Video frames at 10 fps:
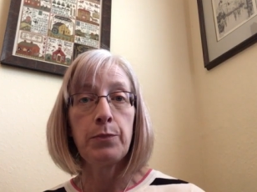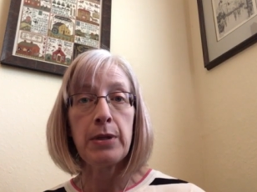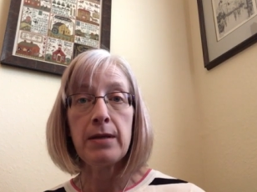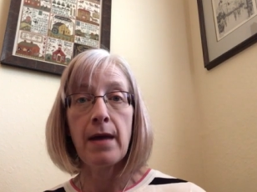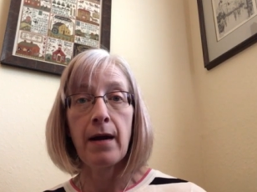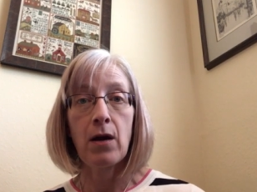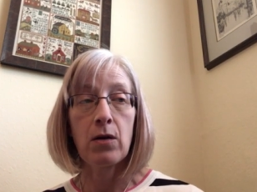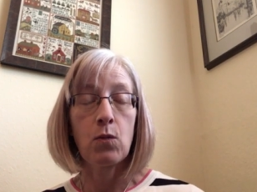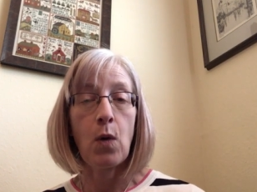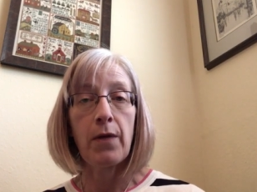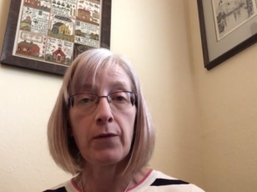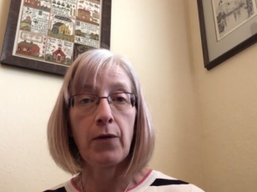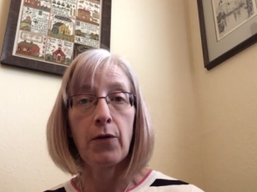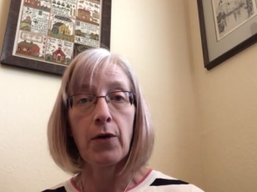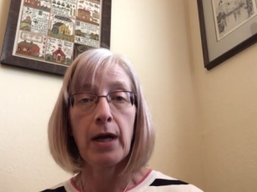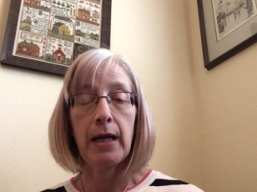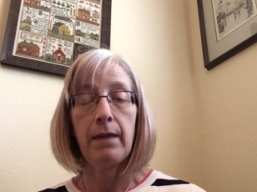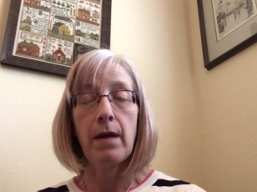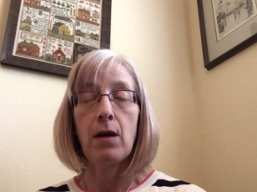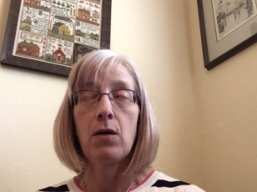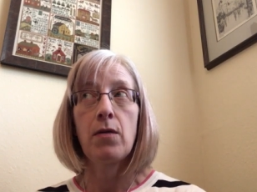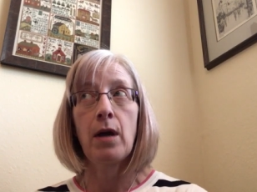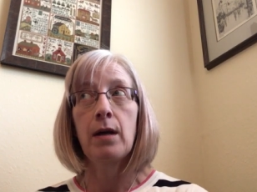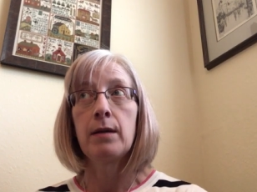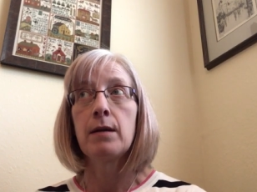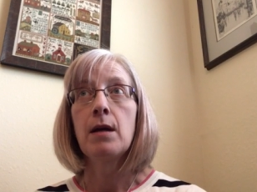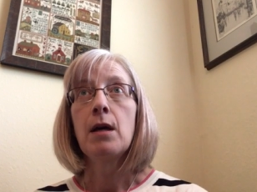be there and weather the hurricane there than